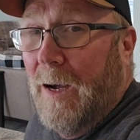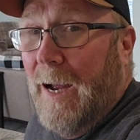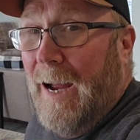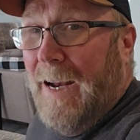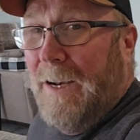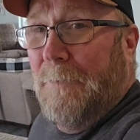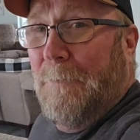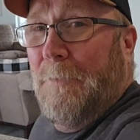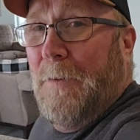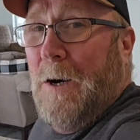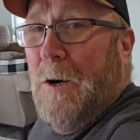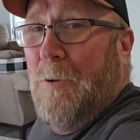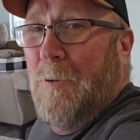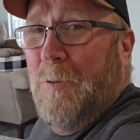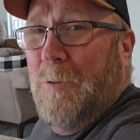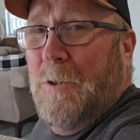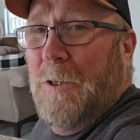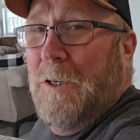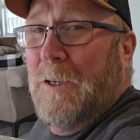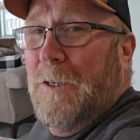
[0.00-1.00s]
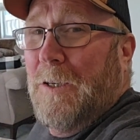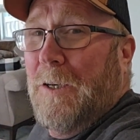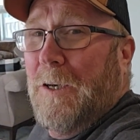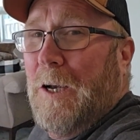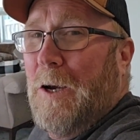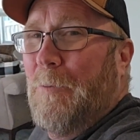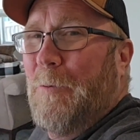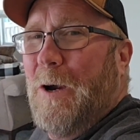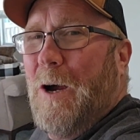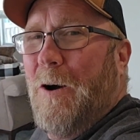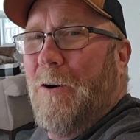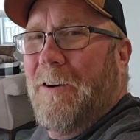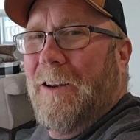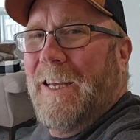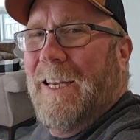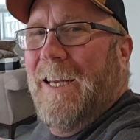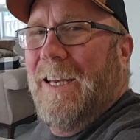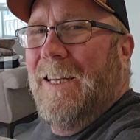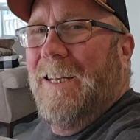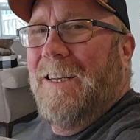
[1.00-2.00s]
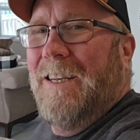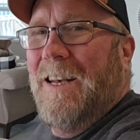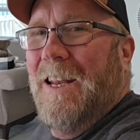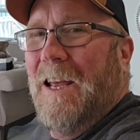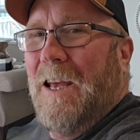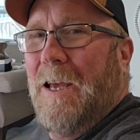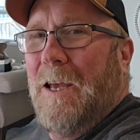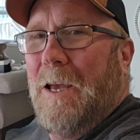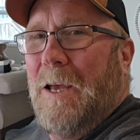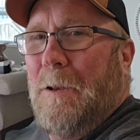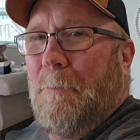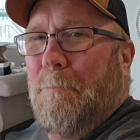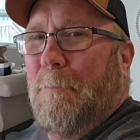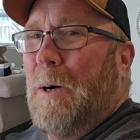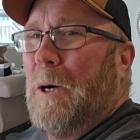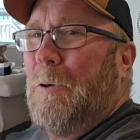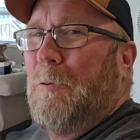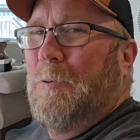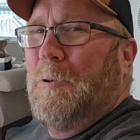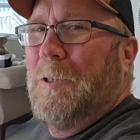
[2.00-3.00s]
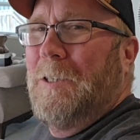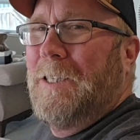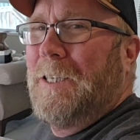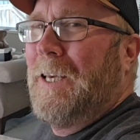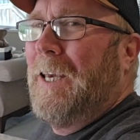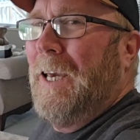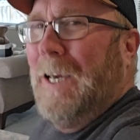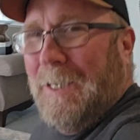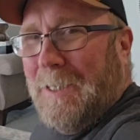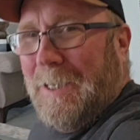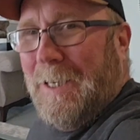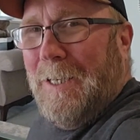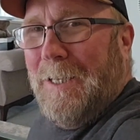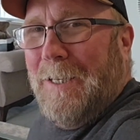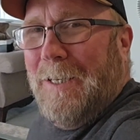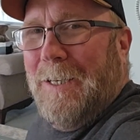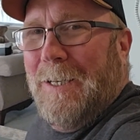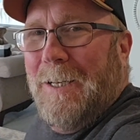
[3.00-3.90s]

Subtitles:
Howdy folks, here we are again in Pooch's Kitchen.